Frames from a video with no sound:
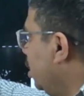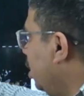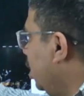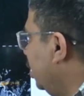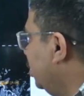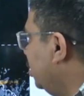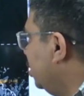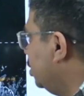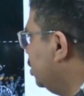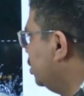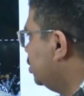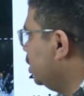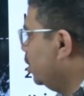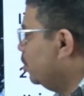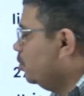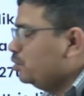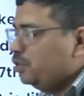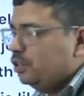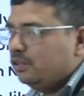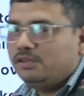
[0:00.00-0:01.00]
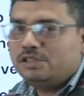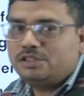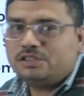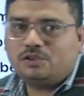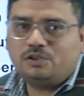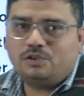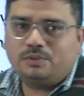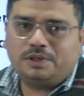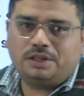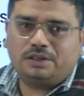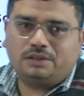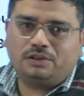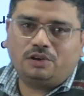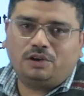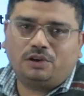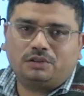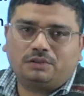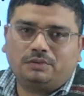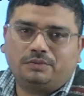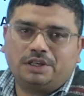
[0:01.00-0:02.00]
And there is a cyclone circulation over
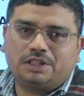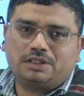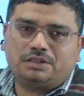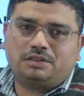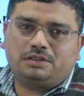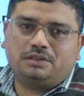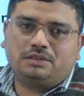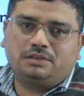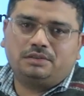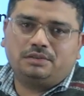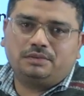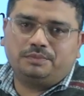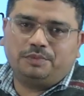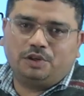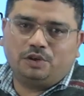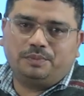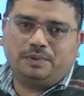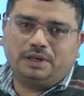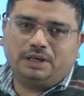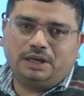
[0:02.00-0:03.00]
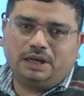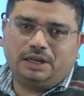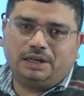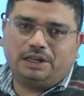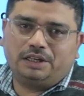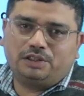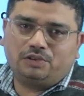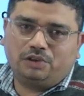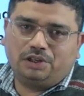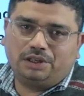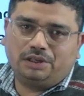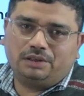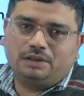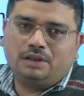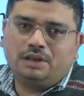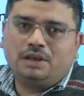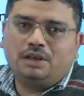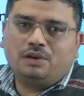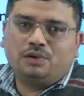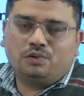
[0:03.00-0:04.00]
northwest Bay of Bengal, adjoining
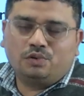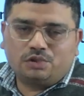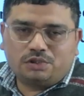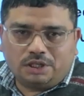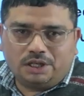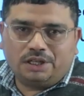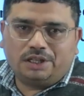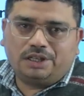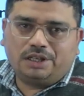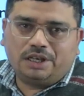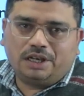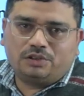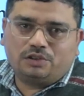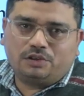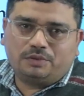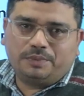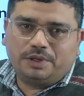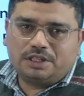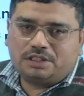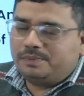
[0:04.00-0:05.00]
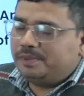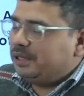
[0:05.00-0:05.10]
coastal areas of West